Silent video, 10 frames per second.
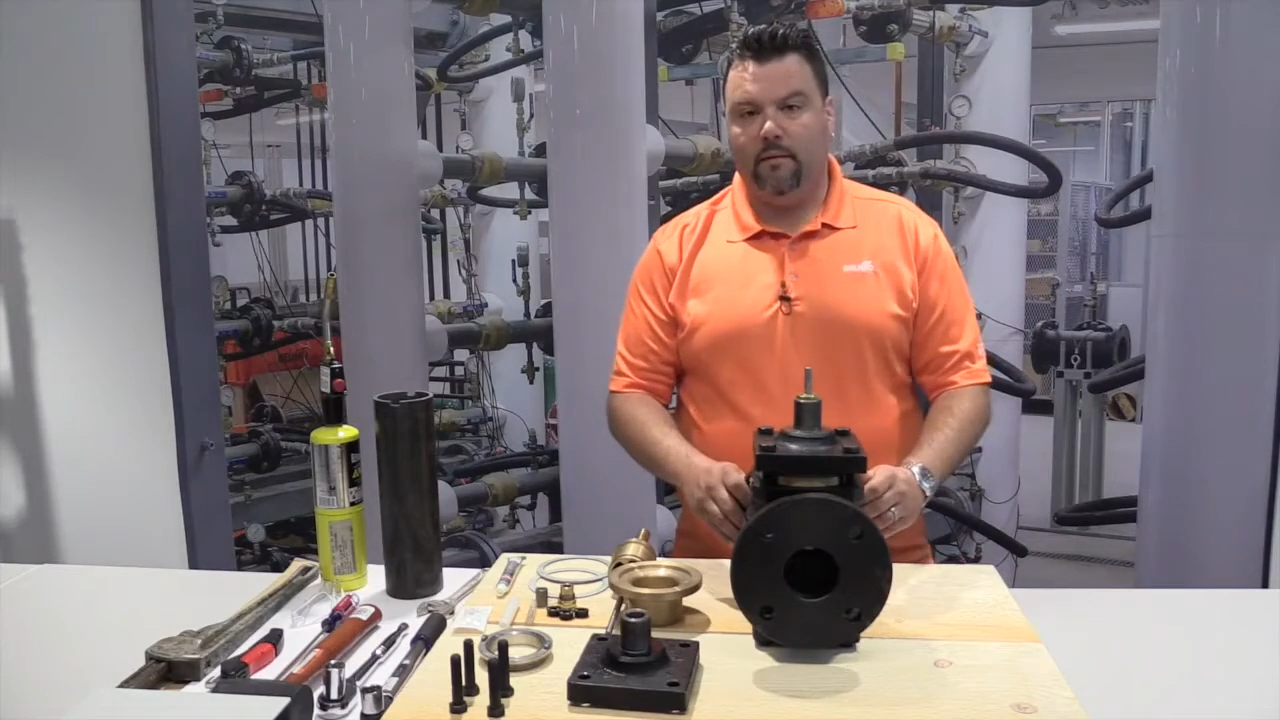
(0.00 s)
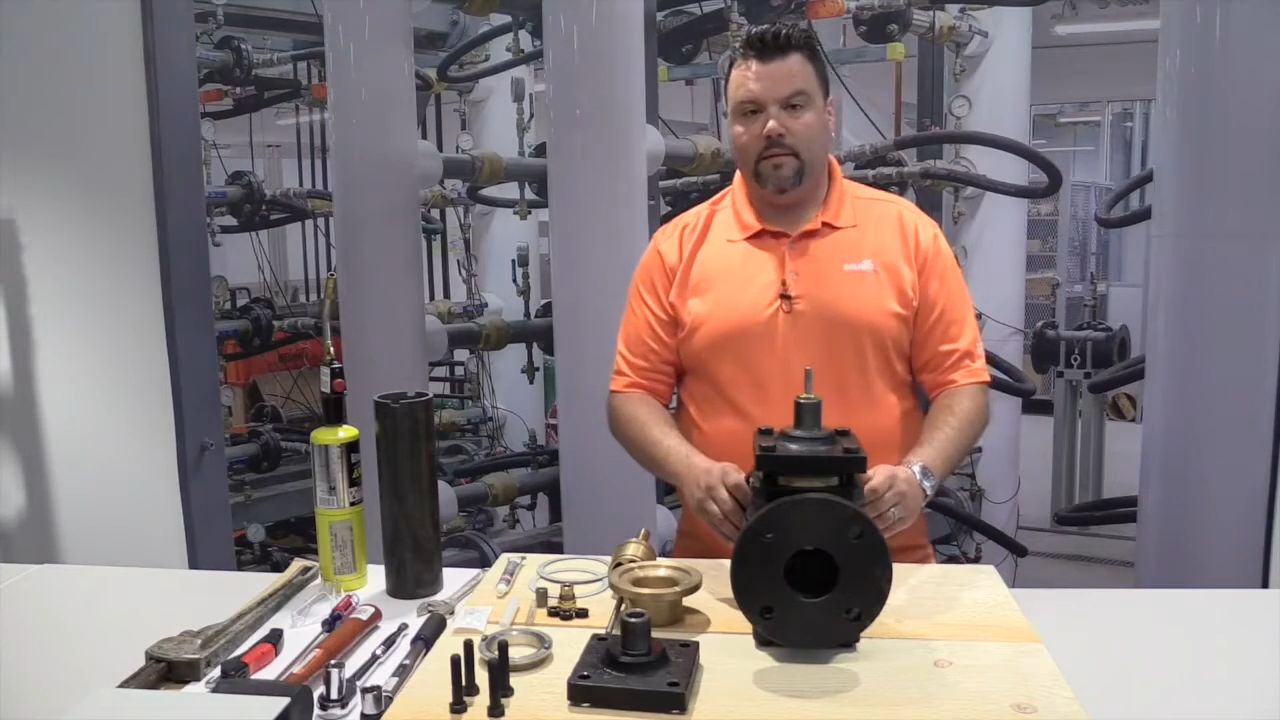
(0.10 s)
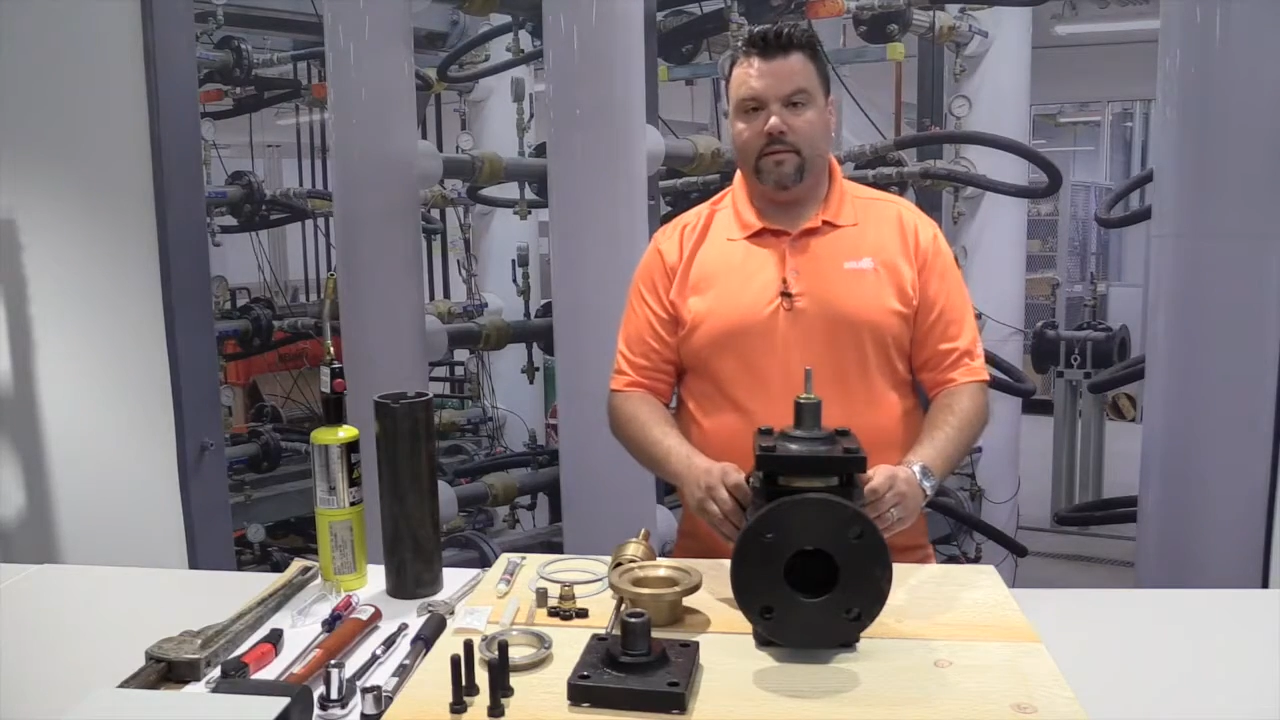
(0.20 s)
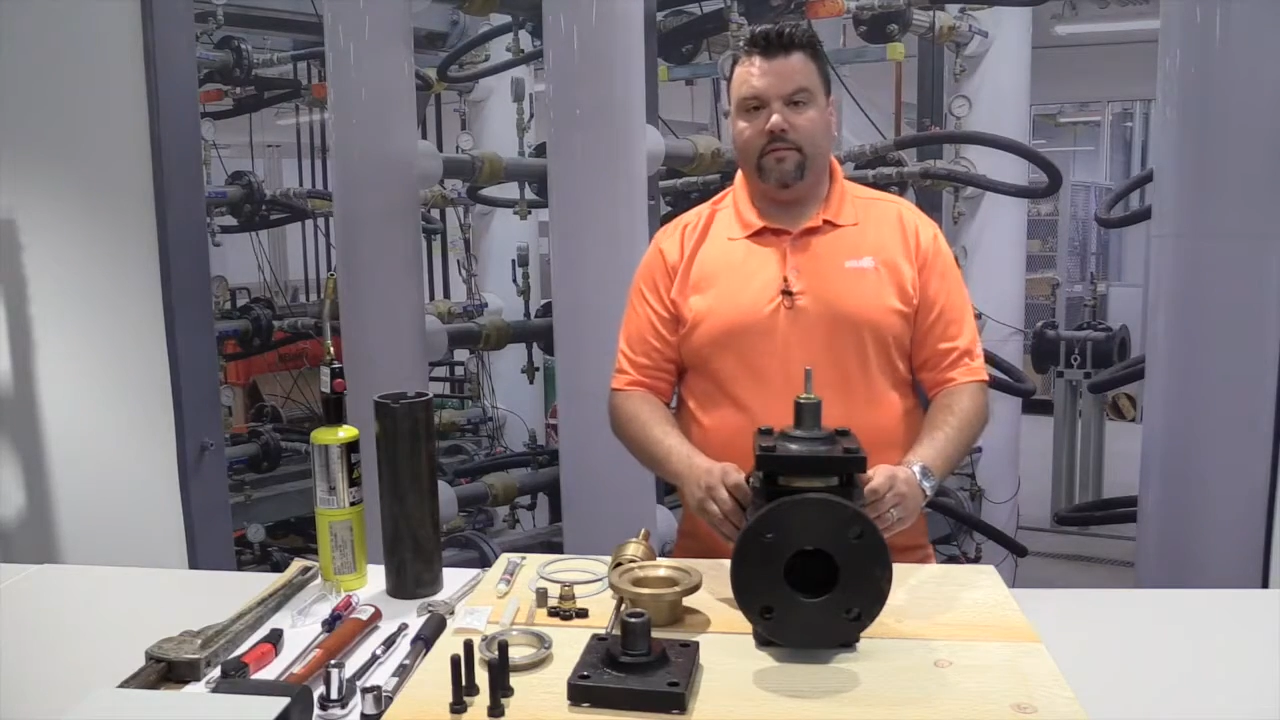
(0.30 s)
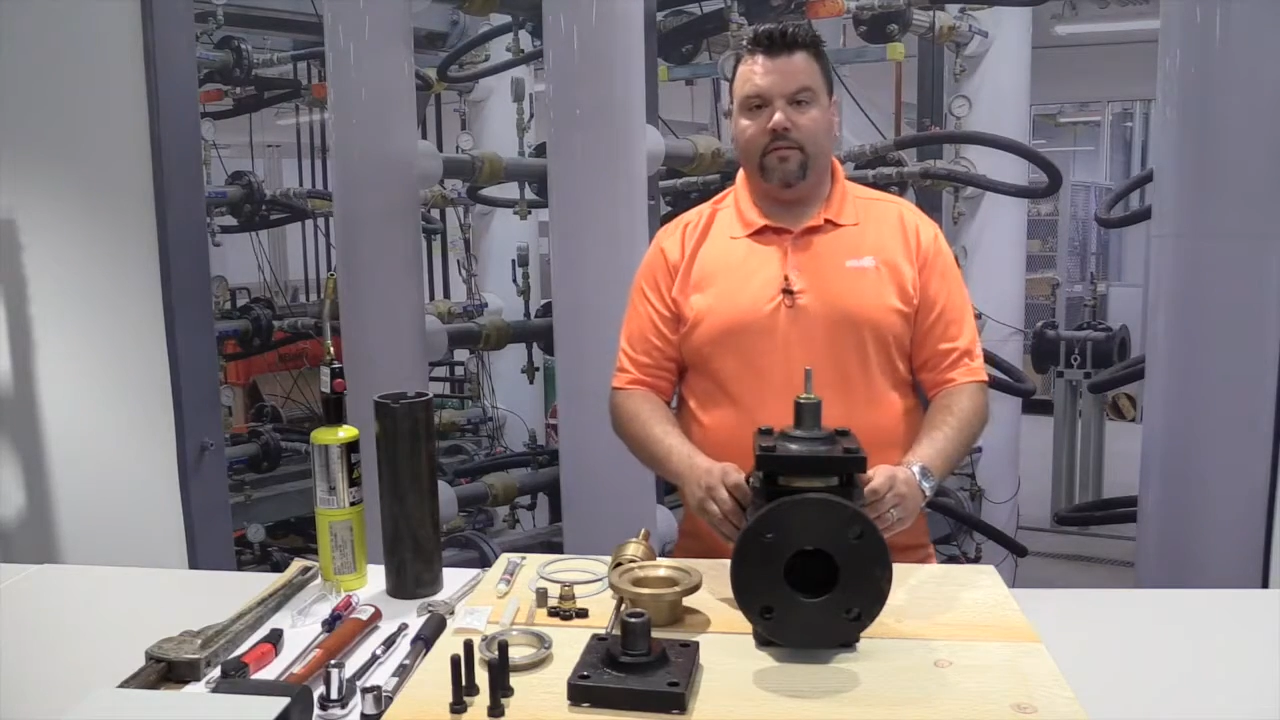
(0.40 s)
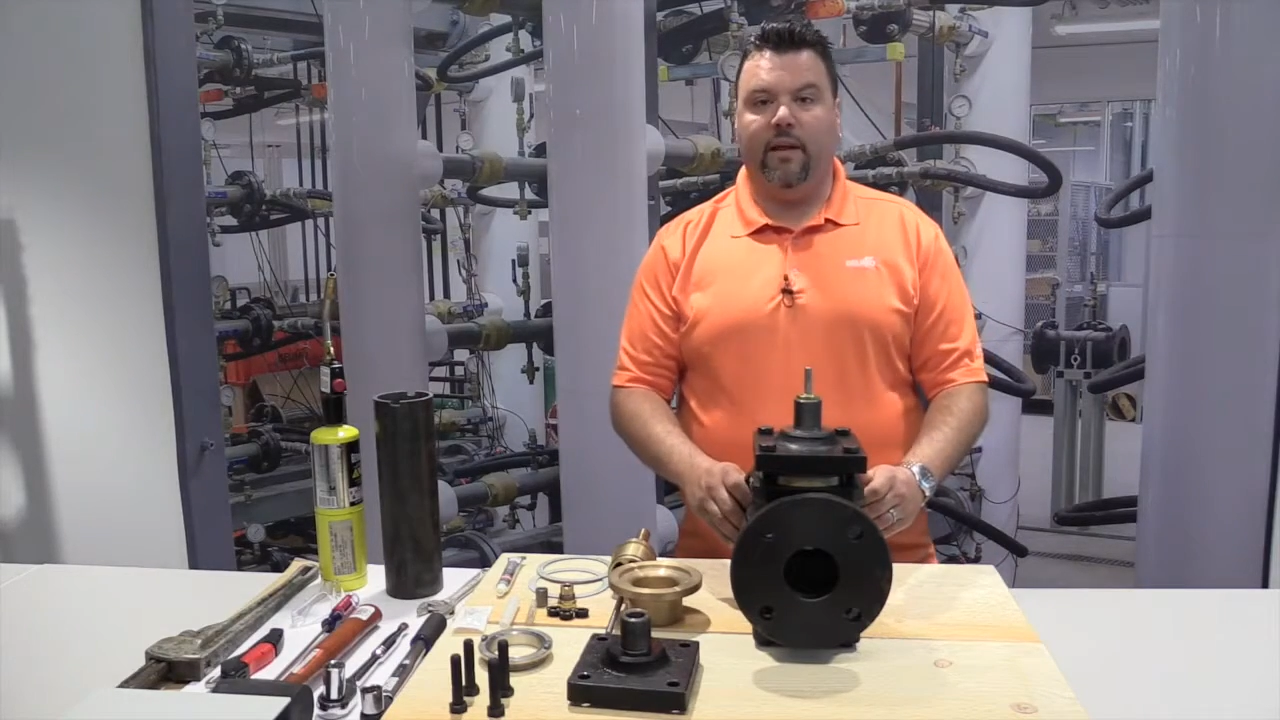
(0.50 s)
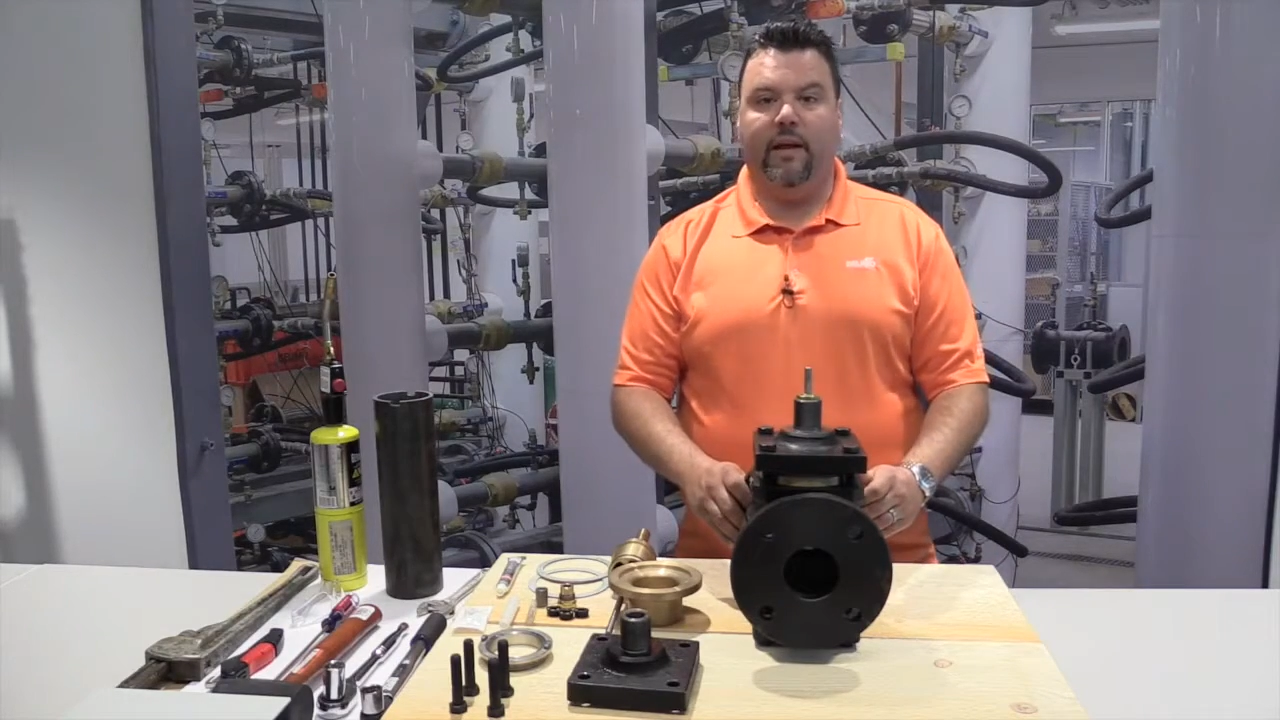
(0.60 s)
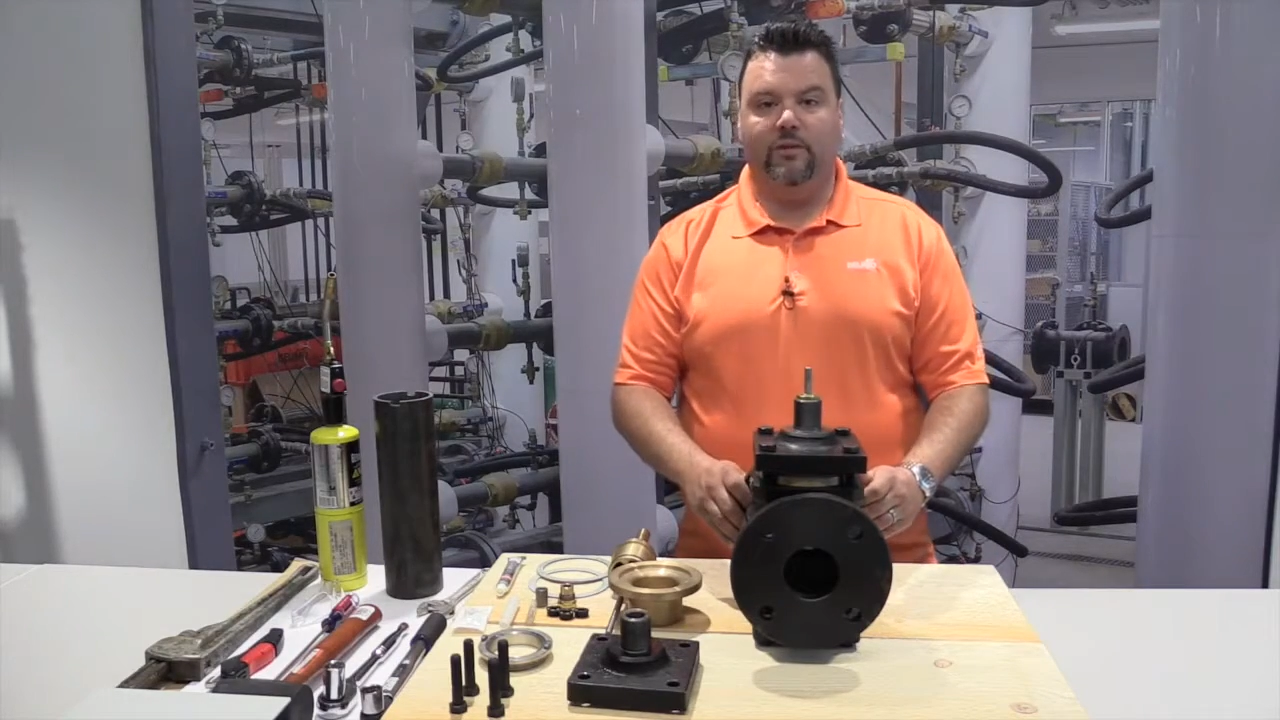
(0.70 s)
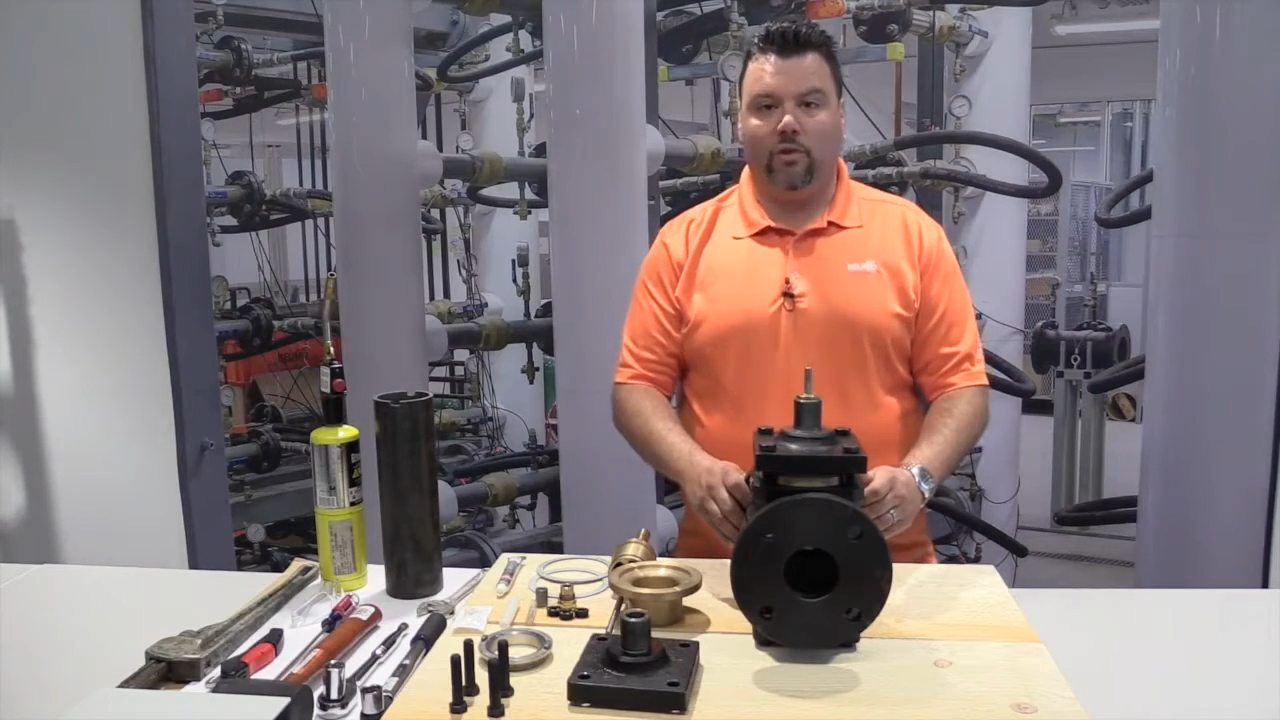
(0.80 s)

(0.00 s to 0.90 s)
this flange